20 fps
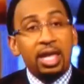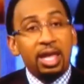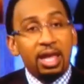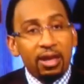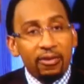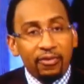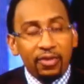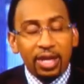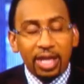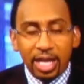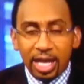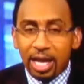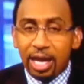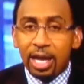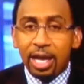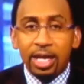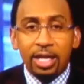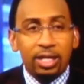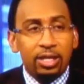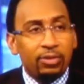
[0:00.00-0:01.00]
If
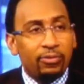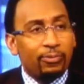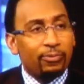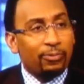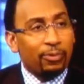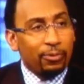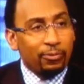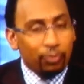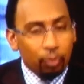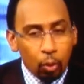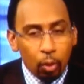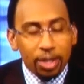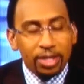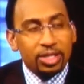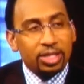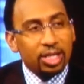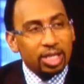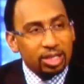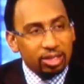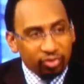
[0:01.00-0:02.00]
he avoids
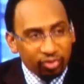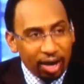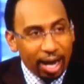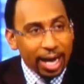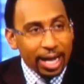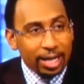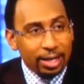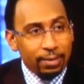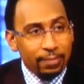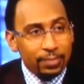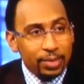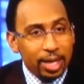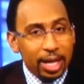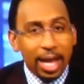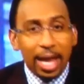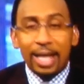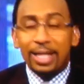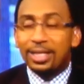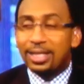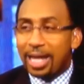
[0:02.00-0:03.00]
this fight
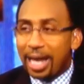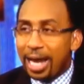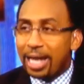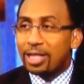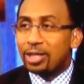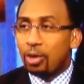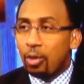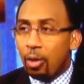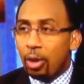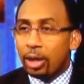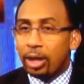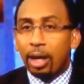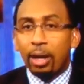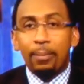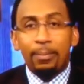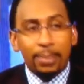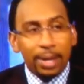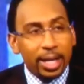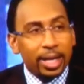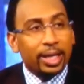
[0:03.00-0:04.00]
and takes on
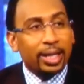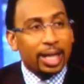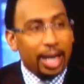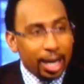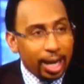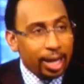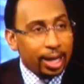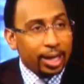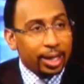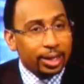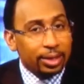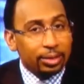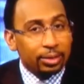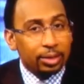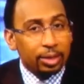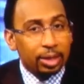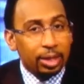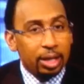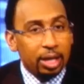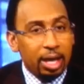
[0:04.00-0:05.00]
Amir Khan,
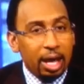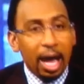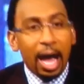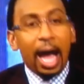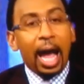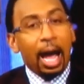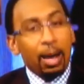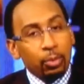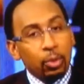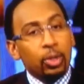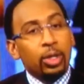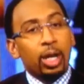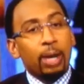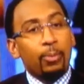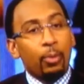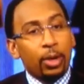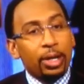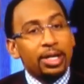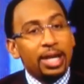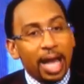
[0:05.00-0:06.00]
I will come
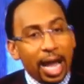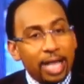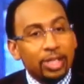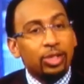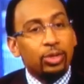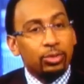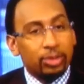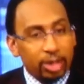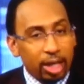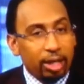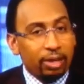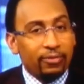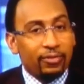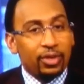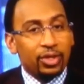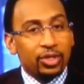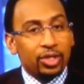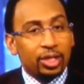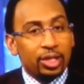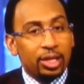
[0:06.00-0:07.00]
on national
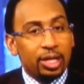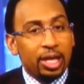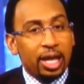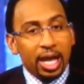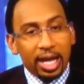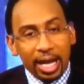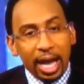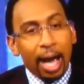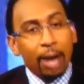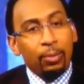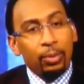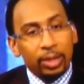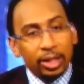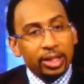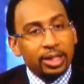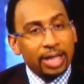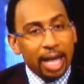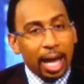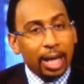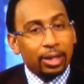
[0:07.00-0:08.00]
television and I will
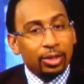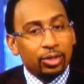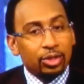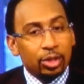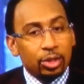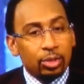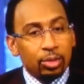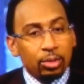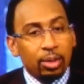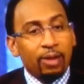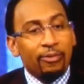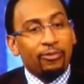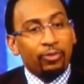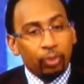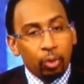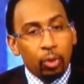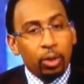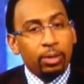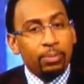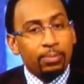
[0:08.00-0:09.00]
acknowledge to you that
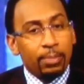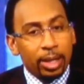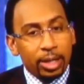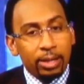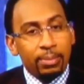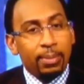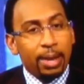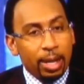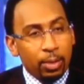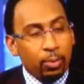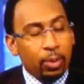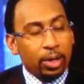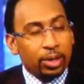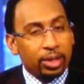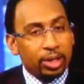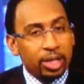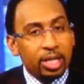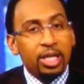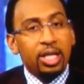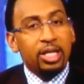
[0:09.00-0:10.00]
Floyd Money Mayweather
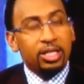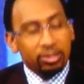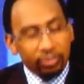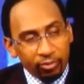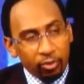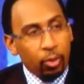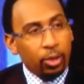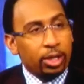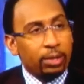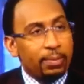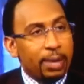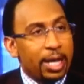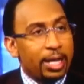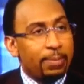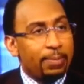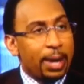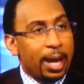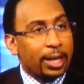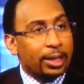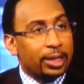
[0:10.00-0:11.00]
is avoiding Manny
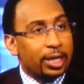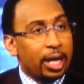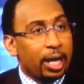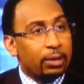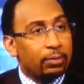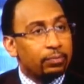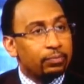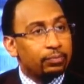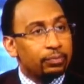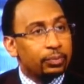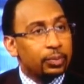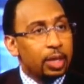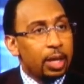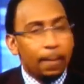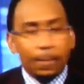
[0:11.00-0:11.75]
Pacquiao.